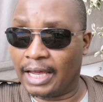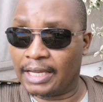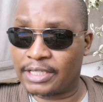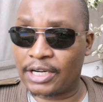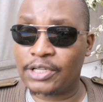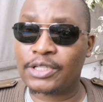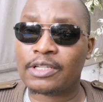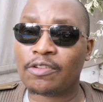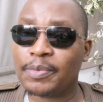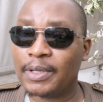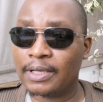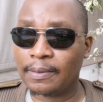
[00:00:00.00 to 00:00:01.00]
territories I've
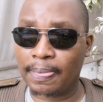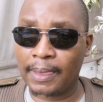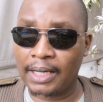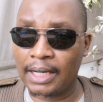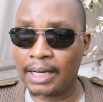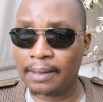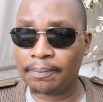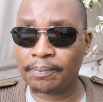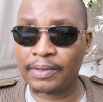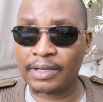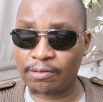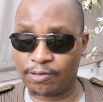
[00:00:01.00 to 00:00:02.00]
been
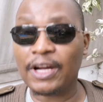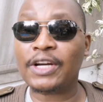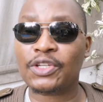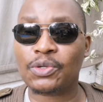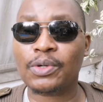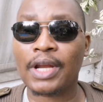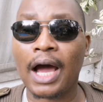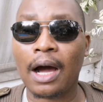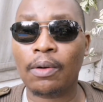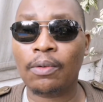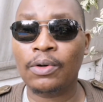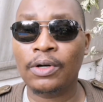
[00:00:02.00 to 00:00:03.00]
referring to
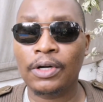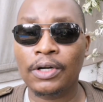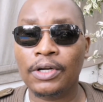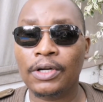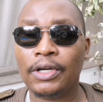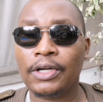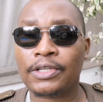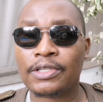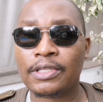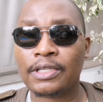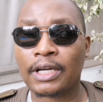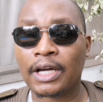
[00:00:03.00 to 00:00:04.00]
now, it's
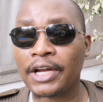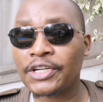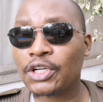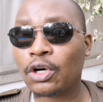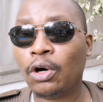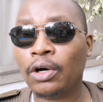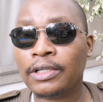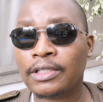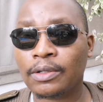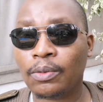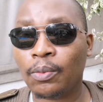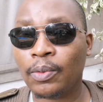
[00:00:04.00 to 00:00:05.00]
the country code
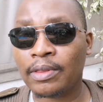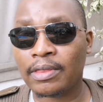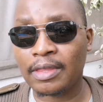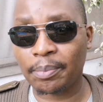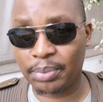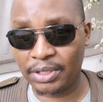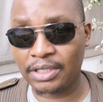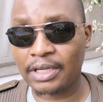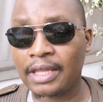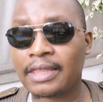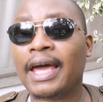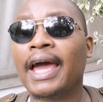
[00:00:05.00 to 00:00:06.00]
with the P
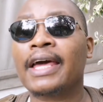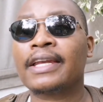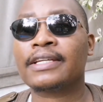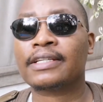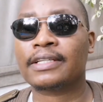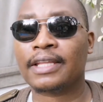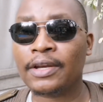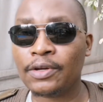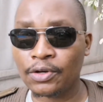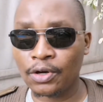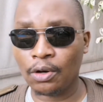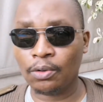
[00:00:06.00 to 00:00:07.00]
at the end. Then you
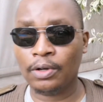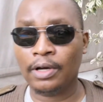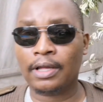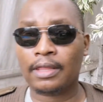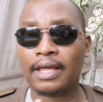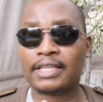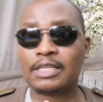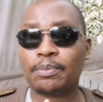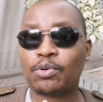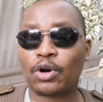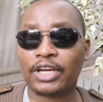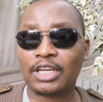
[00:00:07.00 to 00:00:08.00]
know that's a
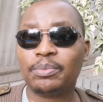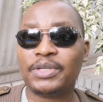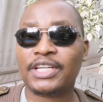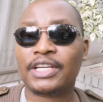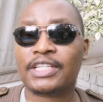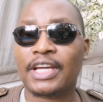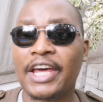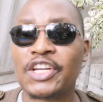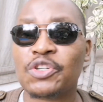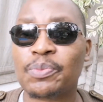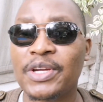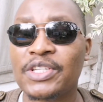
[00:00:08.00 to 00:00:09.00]
prohibited
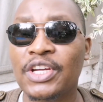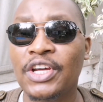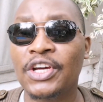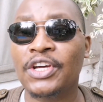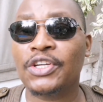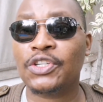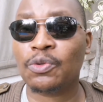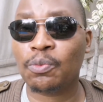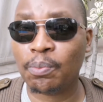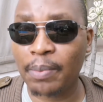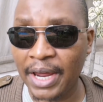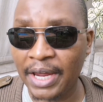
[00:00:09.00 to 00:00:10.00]
airspace. You
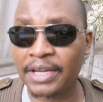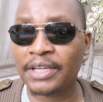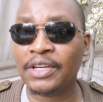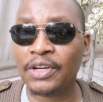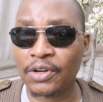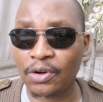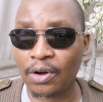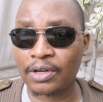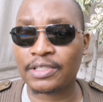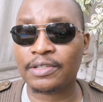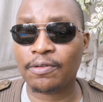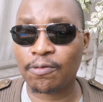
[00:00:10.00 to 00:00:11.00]
may
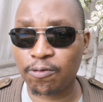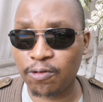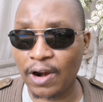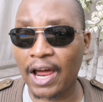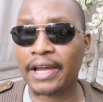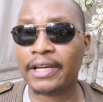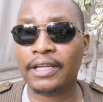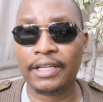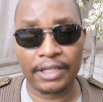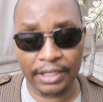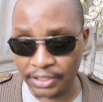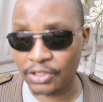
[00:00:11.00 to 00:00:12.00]
not fly
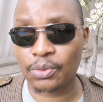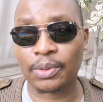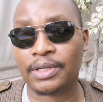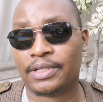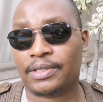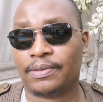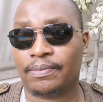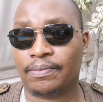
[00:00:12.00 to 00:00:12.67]
into it.